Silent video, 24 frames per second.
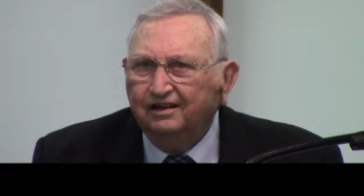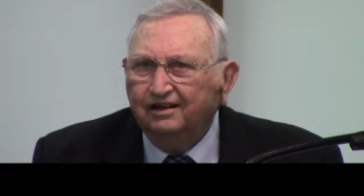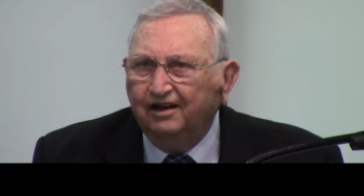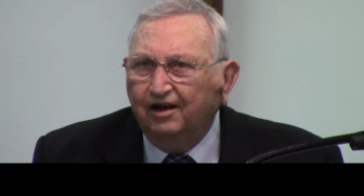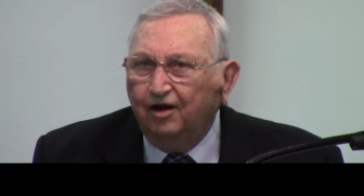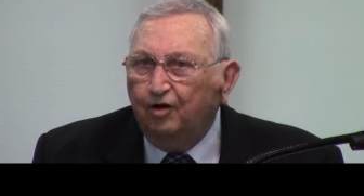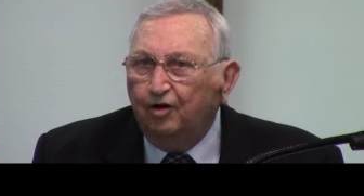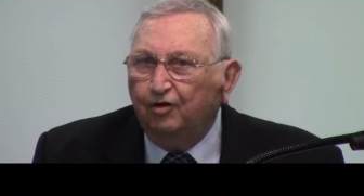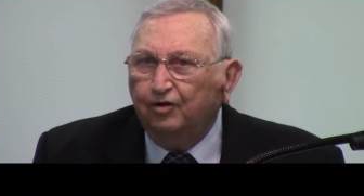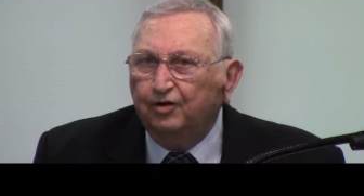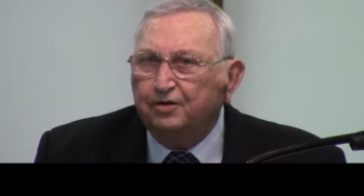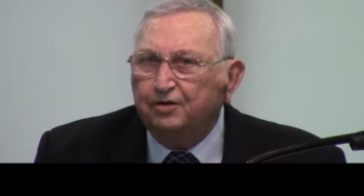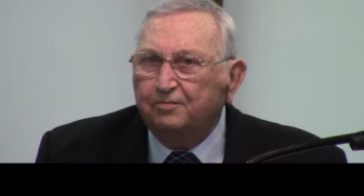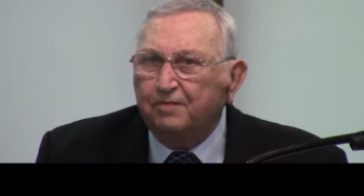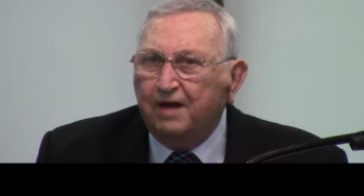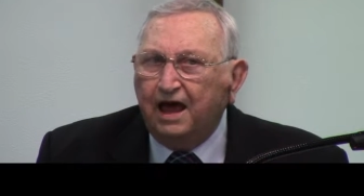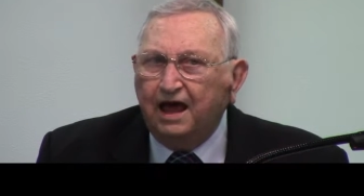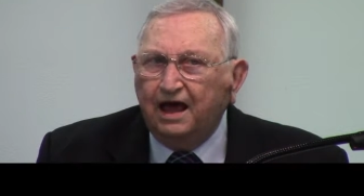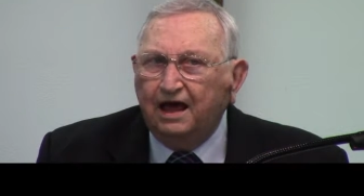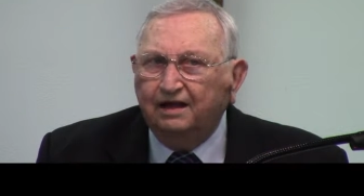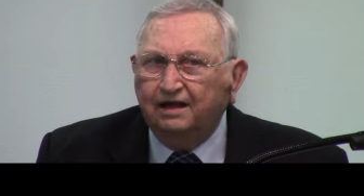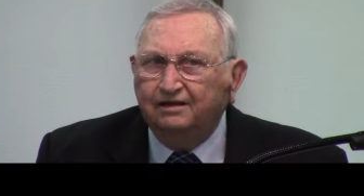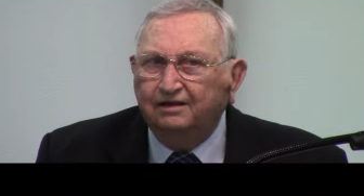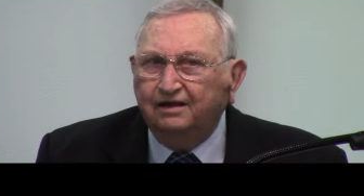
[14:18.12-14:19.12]
The older
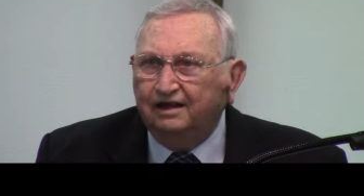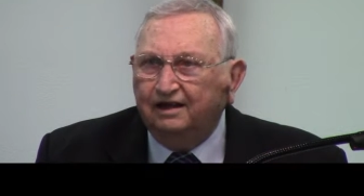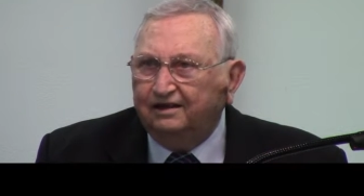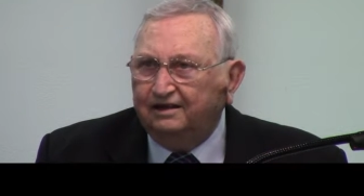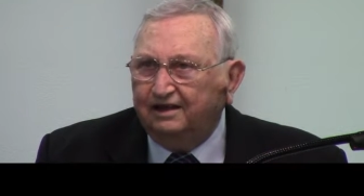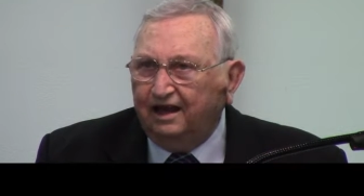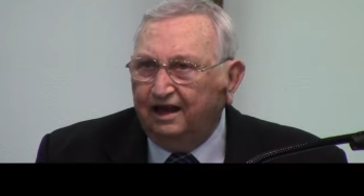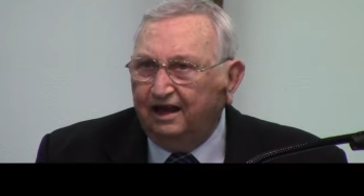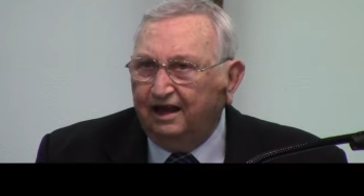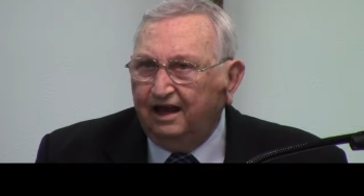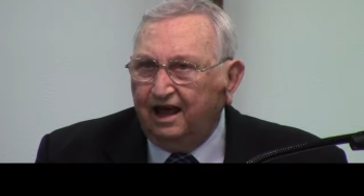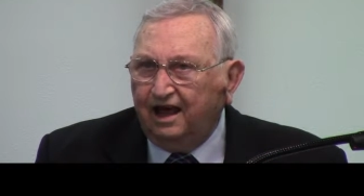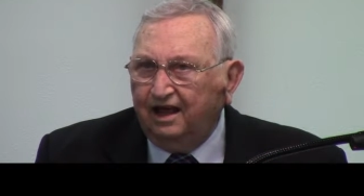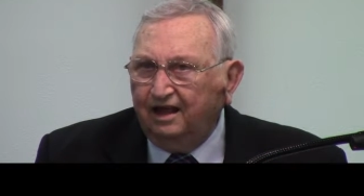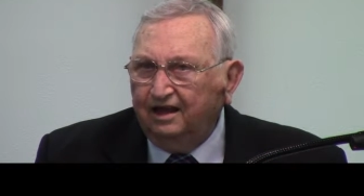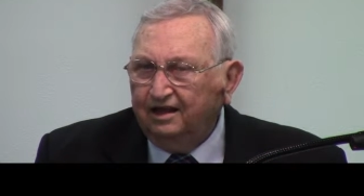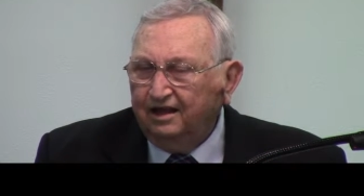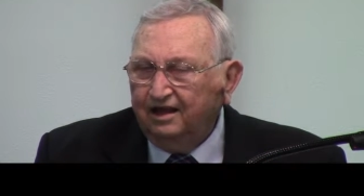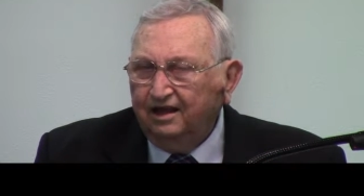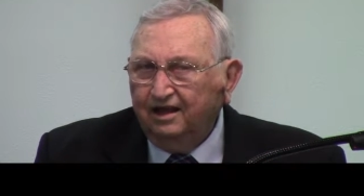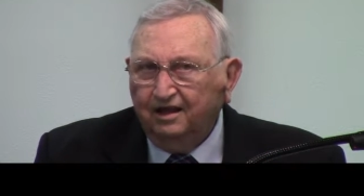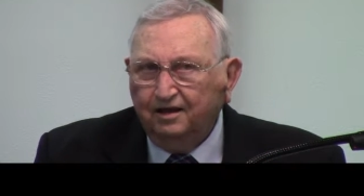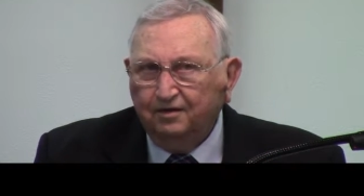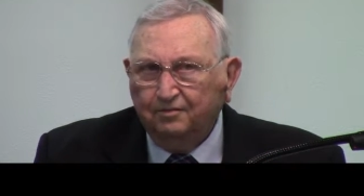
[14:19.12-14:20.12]
man that they
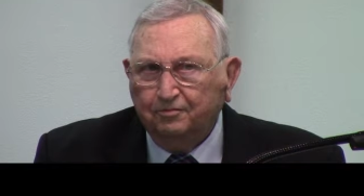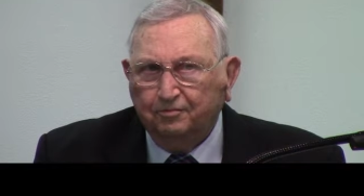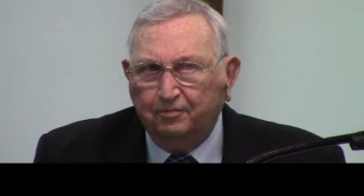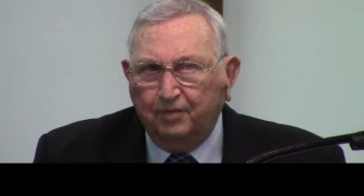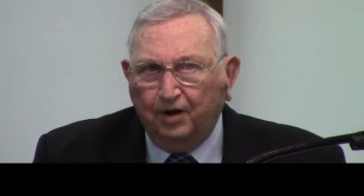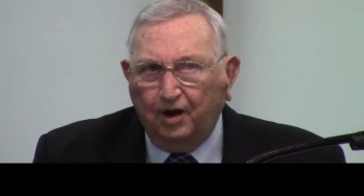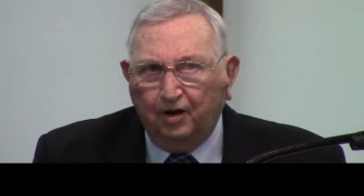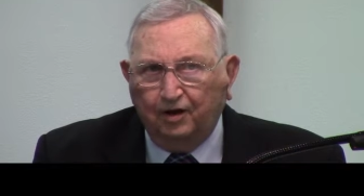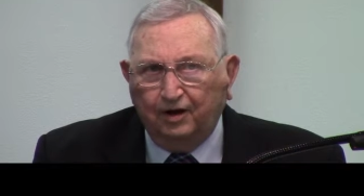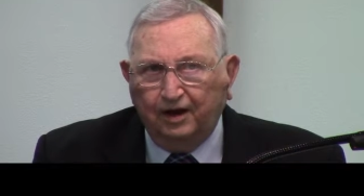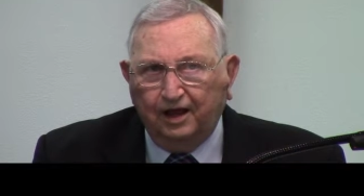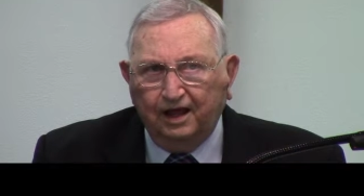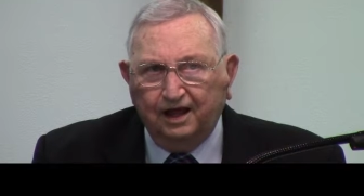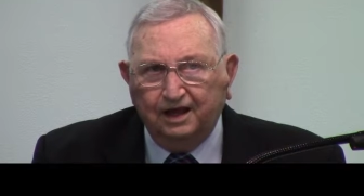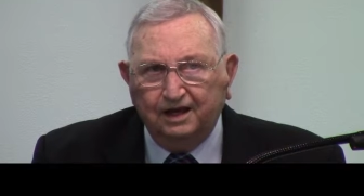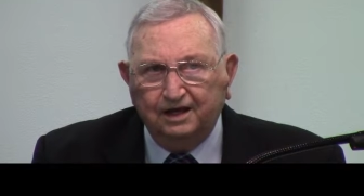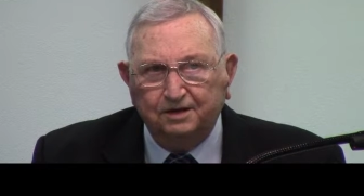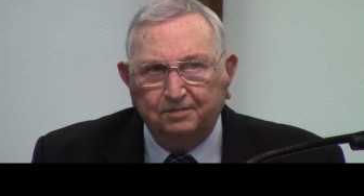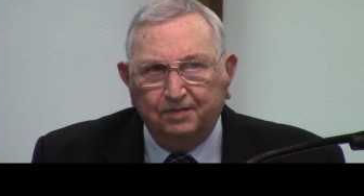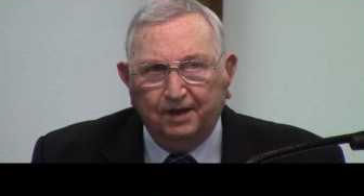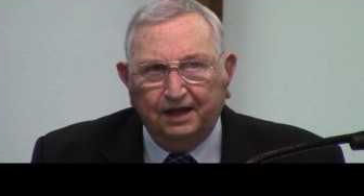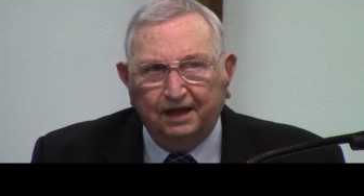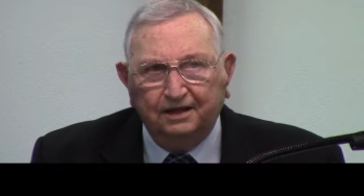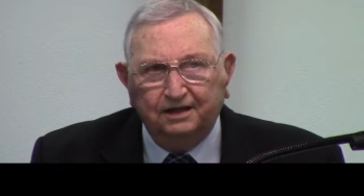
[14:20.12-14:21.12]
brought in
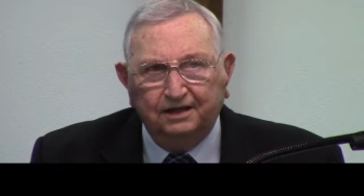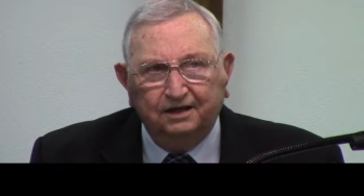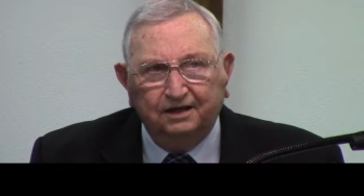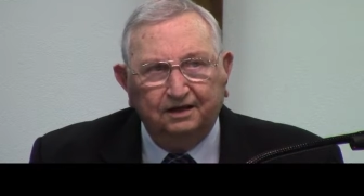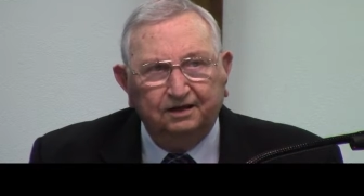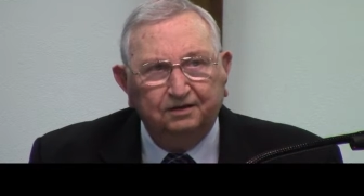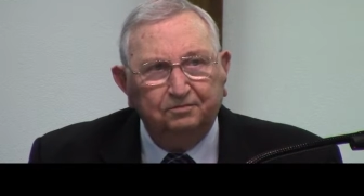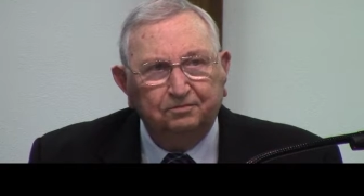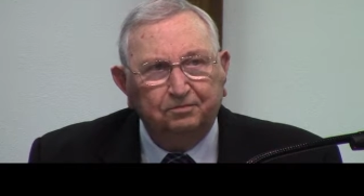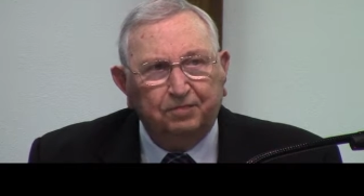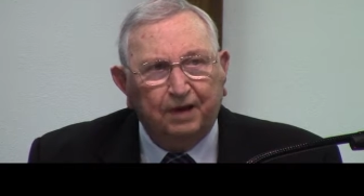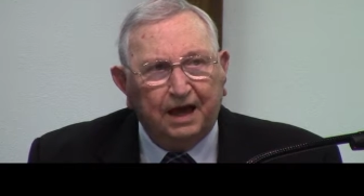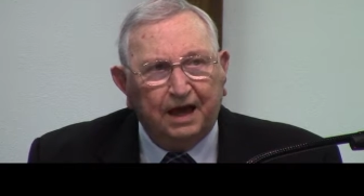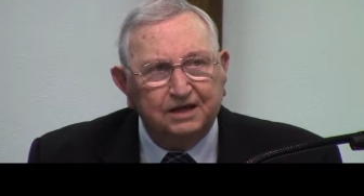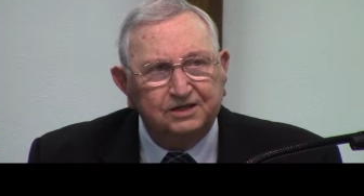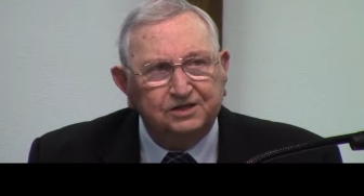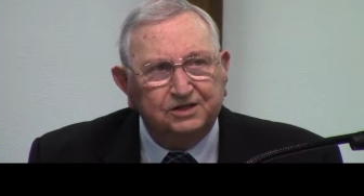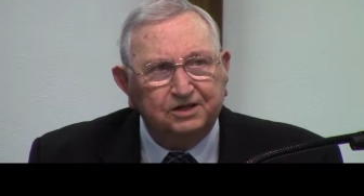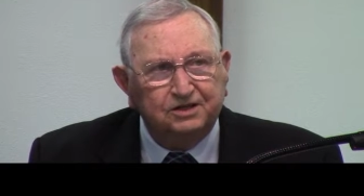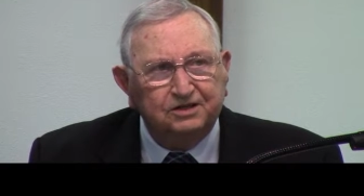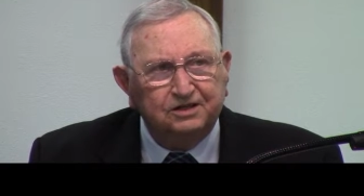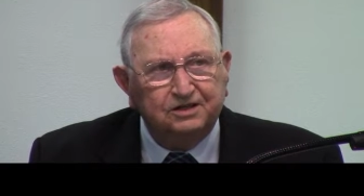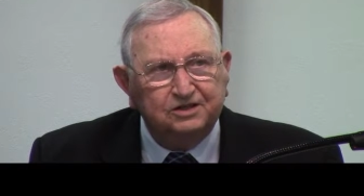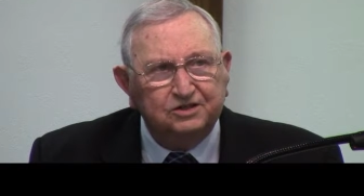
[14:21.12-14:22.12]
to be the
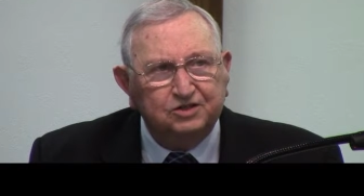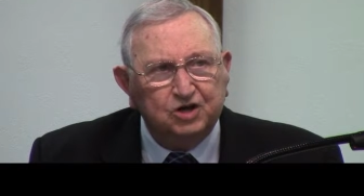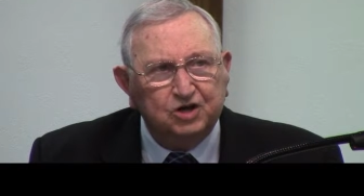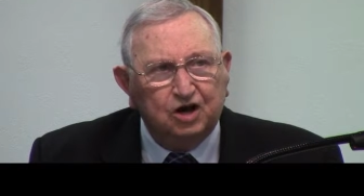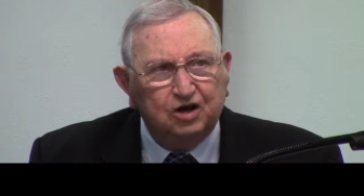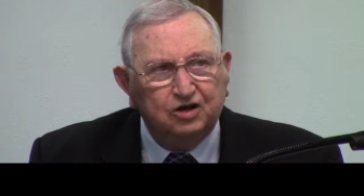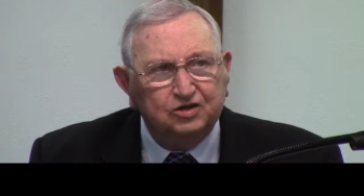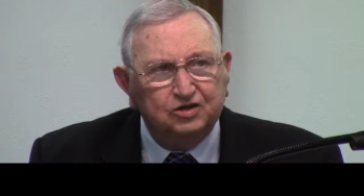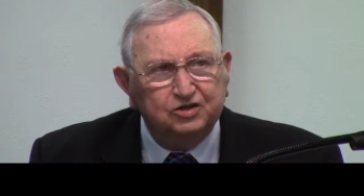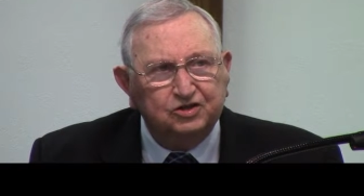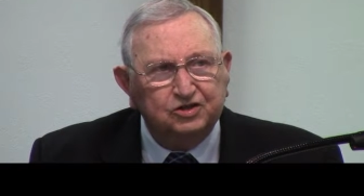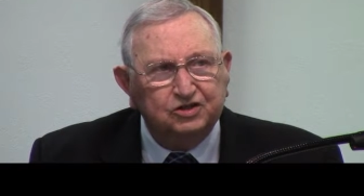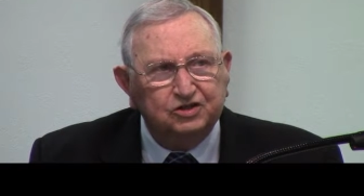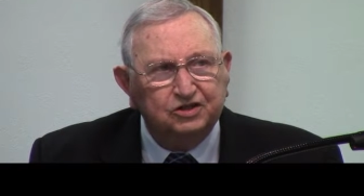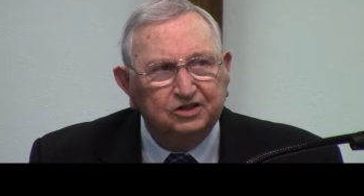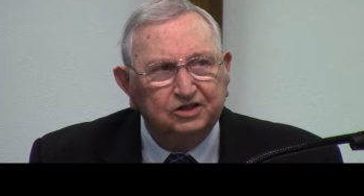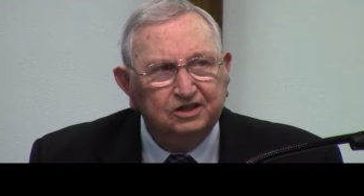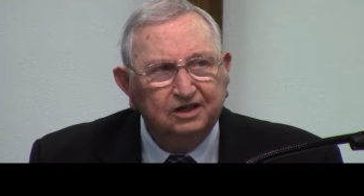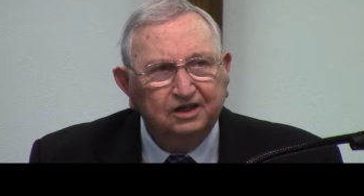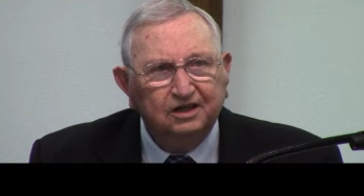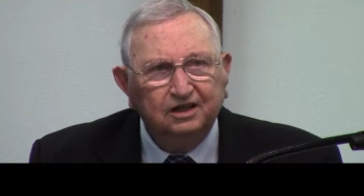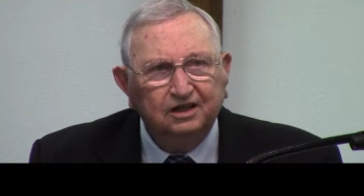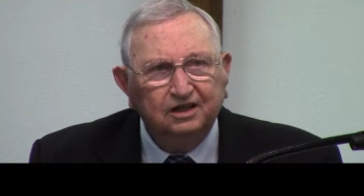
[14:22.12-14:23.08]
pastor of the church,